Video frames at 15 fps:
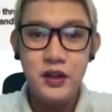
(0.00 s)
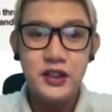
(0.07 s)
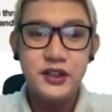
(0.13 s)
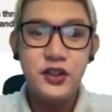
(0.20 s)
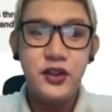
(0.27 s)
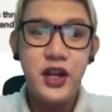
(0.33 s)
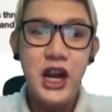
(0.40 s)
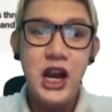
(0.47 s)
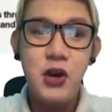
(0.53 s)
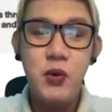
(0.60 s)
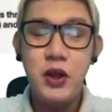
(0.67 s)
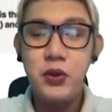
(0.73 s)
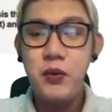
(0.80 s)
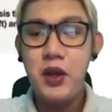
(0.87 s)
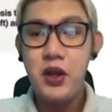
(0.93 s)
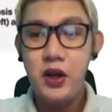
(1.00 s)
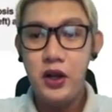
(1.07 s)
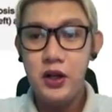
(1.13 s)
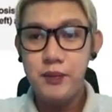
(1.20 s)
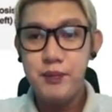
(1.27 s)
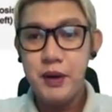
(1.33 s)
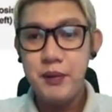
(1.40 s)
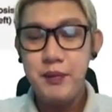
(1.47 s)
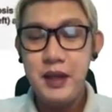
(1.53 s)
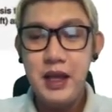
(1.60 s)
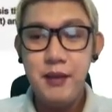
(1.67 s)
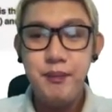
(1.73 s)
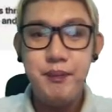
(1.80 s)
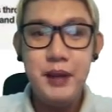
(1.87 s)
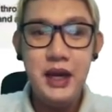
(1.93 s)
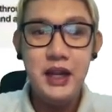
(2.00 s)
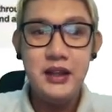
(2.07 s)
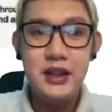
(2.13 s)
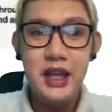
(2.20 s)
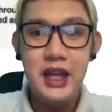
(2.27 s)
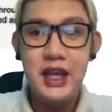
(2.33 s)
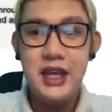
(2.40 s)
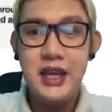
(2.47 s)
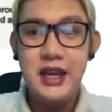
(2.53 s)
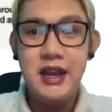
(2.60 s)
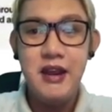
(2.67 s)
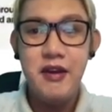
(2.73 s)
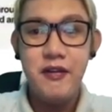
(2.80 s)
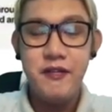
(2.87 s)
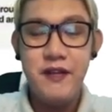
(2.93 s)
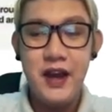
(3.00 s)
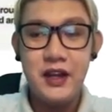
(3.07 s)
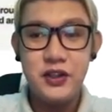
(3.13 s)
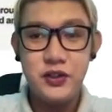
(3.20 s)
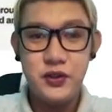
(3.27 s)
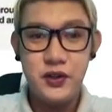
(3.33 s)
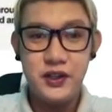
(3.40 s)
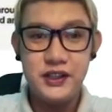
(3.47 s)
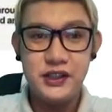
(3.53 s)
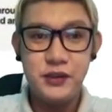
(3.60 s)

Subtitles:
So there are what we call permeability factors.